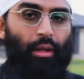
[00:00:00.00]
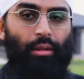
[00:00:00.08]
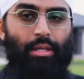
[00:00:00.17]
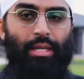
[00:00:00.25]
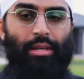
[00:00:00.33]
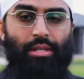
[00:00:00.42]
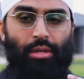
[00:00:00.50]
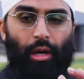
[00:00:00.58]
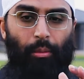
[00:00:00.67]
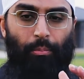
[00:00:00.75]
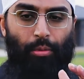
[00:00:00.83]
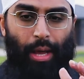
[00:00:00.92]
this
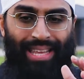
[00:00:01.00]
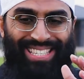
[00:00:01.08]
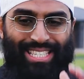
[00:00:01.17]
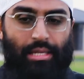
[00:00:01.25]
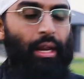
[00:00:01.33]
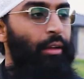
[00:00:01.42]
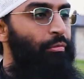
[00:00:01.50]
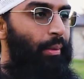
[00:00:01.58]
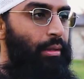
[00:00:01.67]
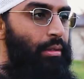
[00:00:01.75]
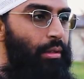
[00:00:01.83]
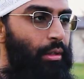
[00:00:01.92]
entire
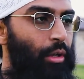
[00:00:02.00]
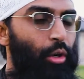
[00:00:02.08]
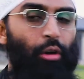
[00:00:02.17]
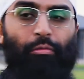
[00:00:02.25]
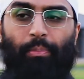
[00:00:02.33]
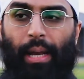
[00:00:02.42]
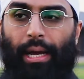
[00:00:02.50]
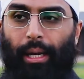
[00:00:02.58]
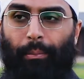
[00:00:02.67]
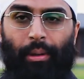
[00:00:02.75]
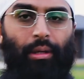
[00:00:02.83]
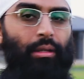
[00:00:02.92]
enslavement of black
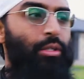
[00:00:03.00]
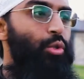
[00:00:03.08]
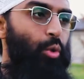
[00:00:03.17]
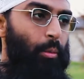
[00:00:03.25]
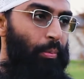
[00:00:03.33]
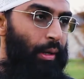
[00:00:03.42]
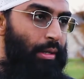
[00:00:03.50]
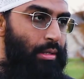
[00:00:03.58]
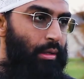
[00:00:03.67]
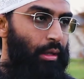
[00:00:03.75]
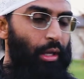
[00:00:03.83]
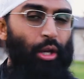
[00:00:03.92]
Americans took place.
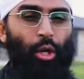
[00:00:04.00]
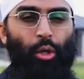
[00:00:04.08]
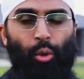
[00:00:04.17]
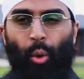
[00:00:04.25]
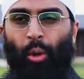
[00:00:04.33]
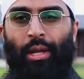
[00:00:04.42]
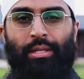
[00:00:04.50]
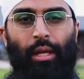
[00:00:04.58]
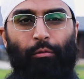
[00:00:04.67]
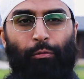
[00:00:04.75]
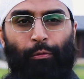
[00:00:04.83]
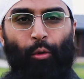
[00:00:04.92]
No less
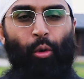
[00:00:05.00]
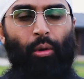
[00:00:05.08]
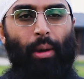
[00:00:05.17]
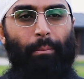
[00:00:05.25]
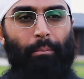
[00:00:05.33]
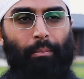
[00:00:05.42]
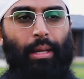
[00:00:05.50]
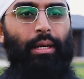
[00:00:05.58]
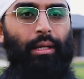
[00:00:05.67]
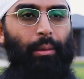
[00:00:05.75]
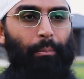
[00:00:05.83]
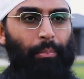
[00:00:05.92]
than 4
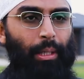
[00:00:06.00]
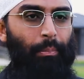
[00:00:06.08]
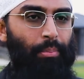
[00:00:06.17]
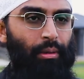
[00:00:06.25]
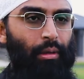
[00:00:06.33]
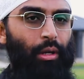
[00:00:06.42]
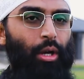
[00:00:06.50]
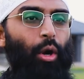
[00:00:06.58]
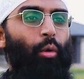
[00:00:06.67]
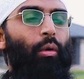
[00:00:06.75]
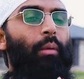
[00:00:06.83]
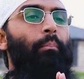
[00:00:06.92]
million people
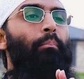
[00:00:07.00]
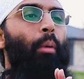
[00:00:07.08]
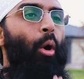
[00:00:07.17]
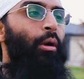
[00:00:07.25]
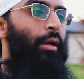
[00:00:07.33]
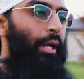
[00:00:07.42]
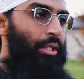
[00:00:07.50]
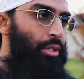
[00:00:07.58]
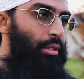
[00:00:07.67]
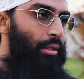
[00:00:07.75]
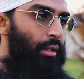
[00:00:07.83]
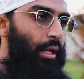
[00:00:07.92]
were
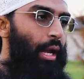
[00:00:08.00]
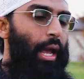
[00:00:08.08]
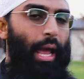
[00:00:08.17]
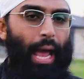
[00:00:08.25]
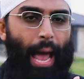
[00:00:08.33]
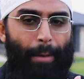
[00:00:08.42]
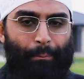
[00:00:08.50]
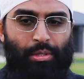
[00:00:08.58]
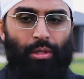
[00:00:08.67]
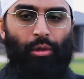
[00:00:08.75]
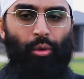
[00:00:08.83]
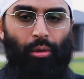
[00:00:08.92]
bondaged,
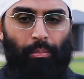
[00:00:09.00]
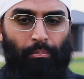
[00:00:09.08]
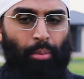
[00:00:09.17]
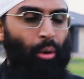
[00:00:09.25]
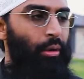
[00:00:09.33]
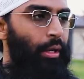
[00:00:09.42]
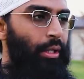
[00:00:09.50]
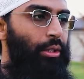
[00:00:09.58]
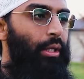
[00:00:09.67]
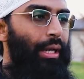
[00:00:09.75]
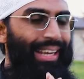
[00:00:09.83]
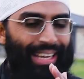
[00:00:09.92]
absolute bondage
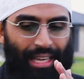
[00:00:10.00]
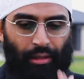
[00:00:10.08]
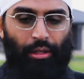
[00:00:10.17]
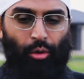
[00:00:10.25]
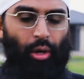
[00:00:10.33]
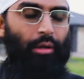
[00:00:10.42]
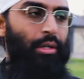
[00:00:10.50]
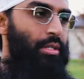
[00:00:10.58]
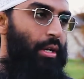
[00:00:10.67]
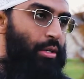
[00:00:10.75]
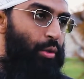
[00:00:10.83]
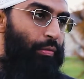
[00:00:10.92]
in the United
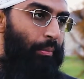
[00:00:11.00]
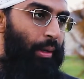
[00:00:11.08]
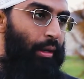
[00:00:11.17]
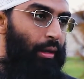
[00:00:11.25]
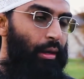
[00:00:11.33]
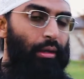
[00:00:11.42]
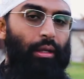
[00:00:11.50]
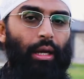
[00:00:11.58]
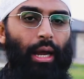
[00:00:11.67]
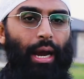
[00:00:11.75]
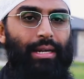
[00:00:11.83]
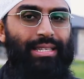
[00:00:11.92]
States of America.
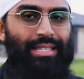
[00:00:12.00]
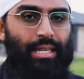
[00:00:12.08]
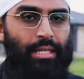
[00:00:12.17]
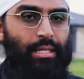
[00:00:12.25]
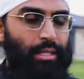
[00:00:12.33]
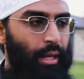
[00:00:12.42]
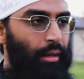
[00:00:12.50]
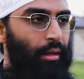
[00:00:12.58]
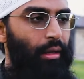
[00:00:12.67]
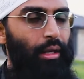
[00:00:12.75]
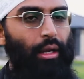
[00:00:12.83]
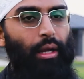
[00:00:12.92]
And since then,
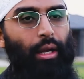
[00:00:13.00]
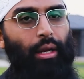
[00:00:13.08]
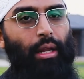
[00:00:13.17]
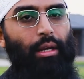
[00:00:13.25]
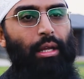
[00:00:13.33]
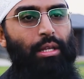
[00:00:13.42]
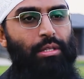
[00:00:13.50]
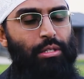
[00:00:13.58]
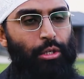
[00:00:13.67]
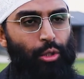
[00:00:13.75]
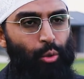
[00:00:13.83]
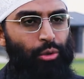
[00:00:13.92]
in an
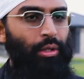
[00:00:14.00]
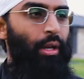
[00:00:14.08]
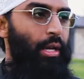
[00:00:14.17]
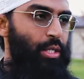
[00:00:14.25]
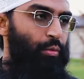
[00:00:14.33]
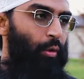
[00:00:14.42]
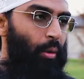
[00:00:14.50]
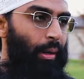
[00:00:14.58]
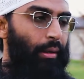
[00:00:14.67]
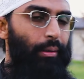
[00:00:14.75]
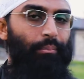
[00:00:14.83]
institutionalized format,